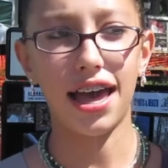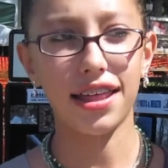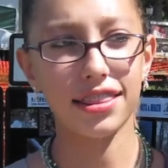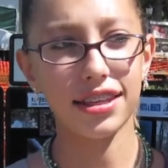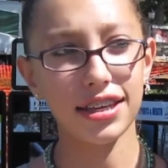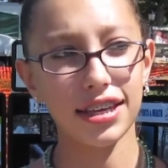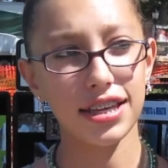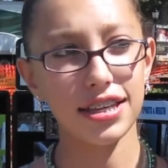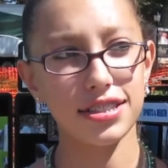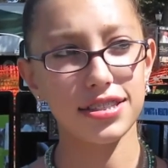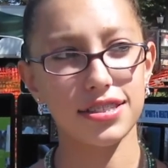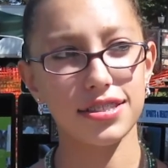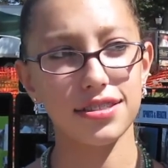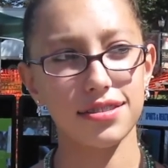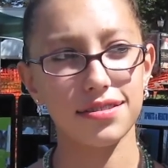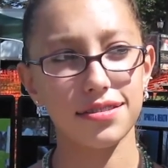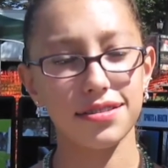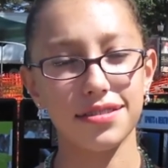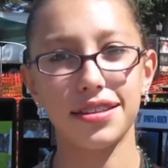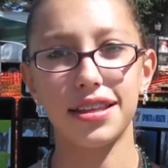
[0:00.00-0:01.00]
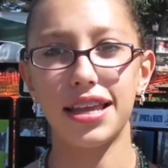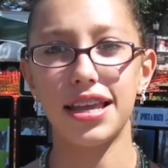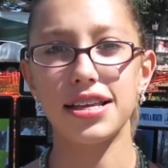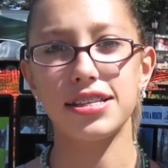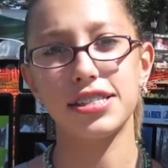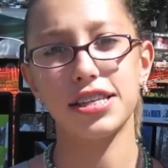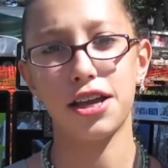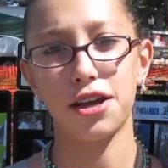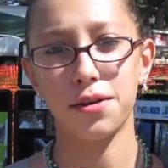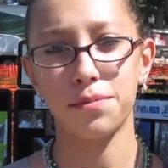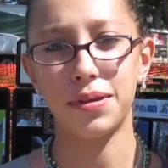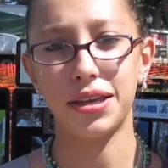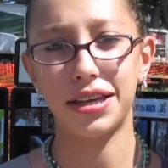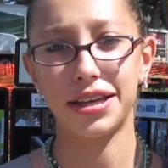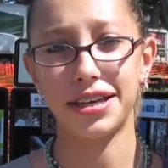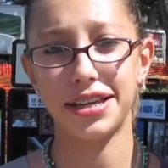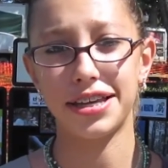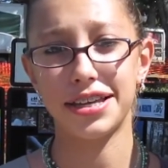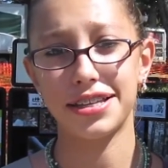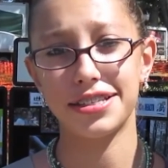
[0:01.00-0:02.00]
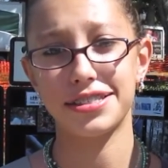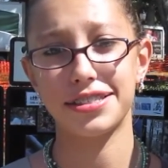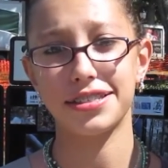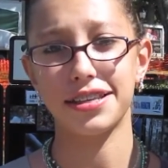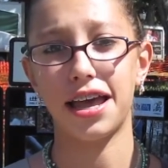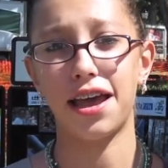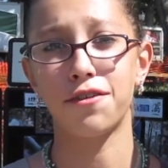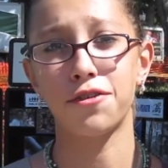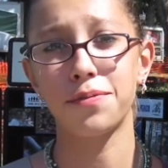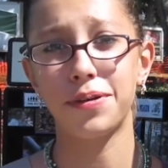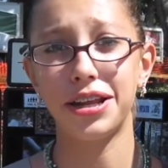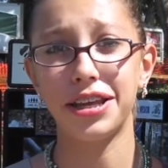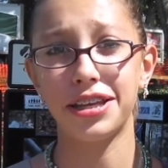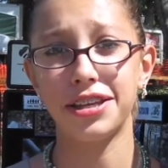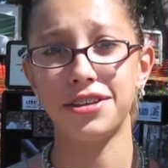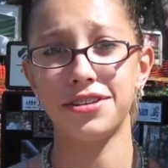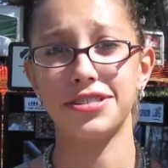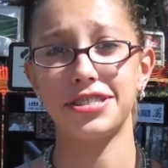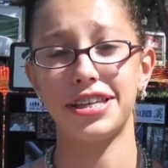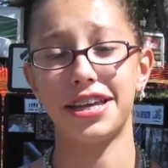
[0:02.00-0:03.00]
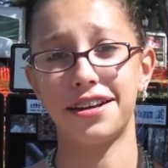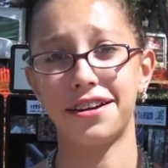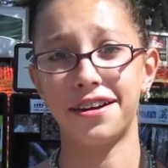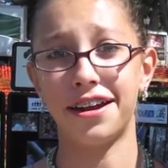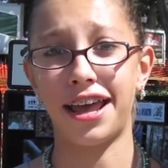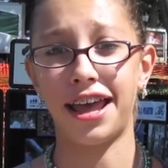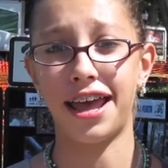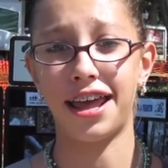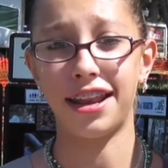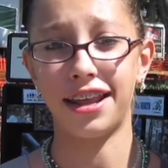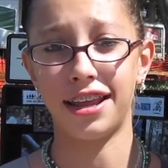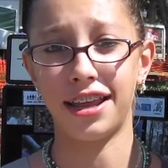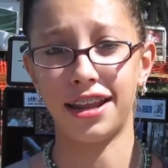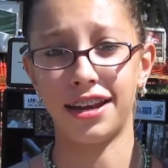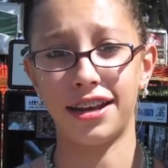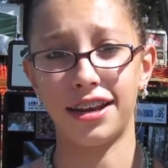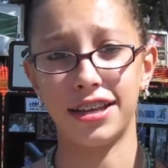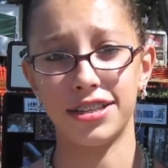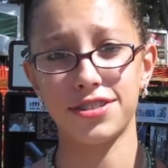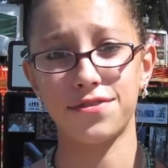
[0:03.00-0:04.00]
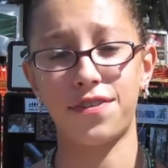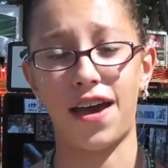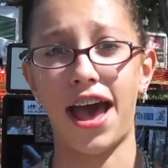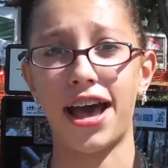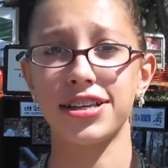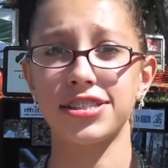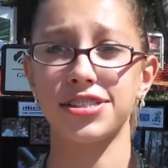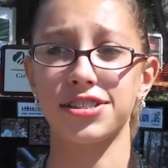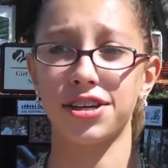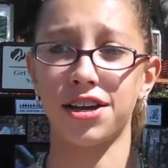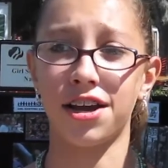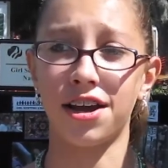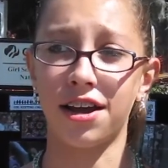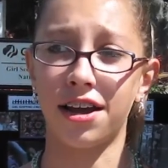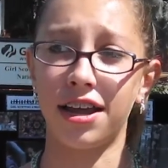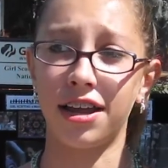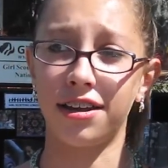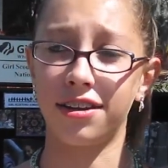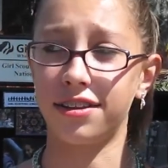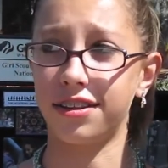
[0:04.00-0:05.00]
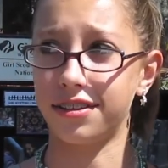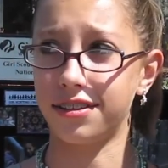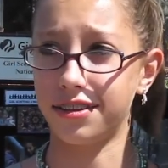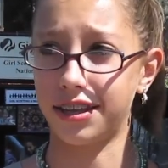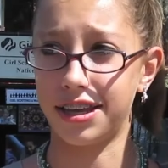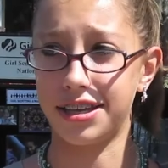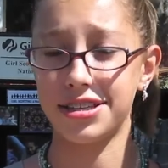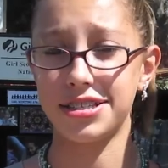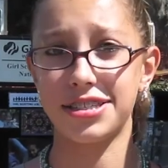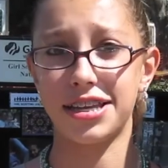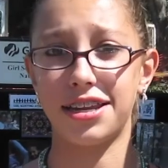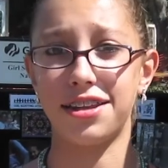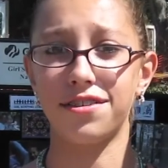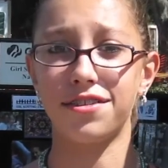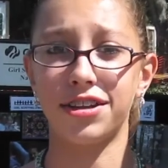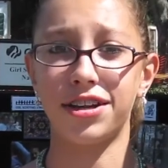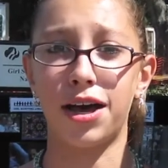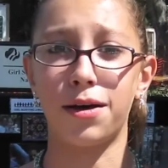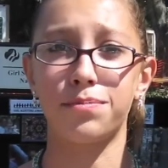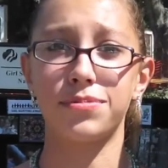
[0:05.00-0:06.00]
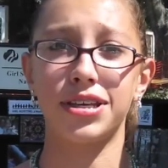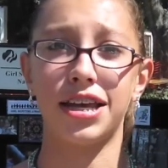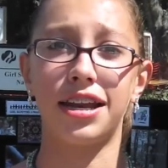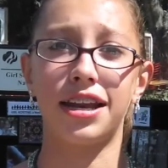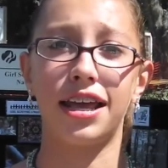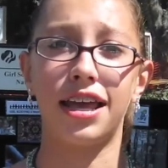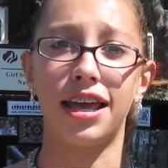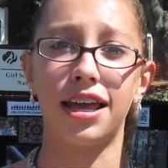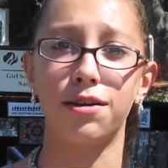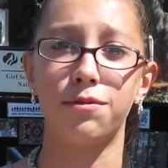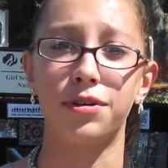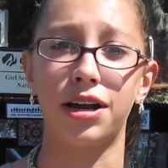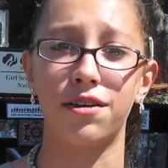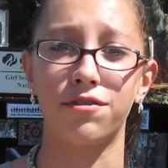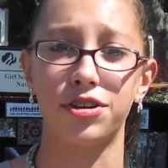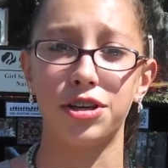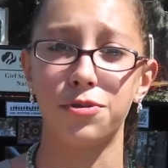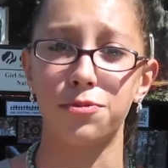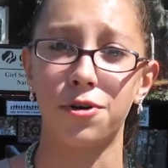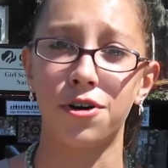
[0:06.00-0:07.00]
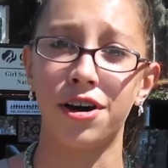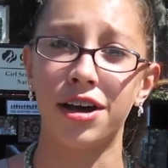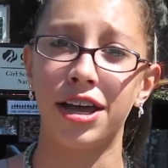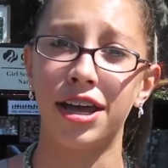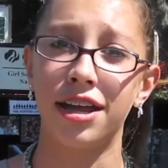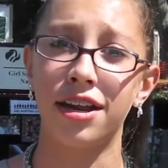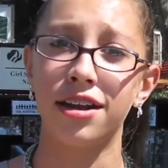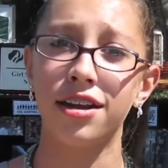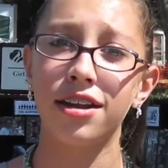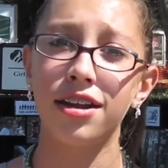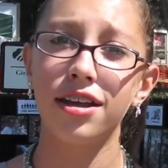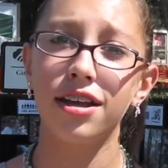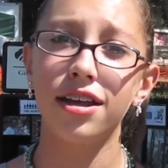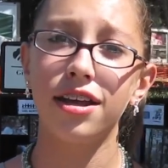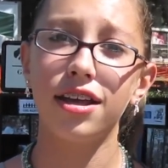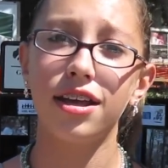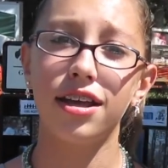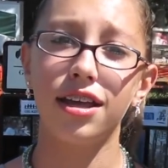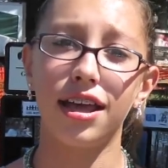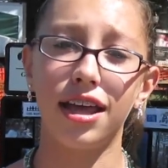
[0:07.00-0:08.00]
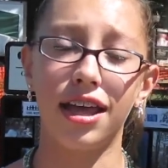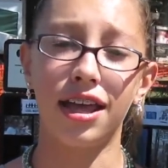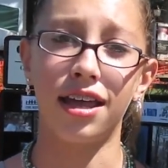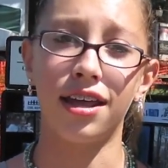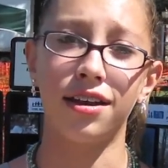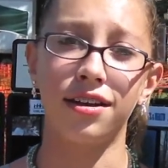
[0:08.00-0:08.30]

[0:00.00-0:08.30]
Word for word: I think it's easier because everybody can use the internet and it's faster and like you said you can update it whenever you want. Okay.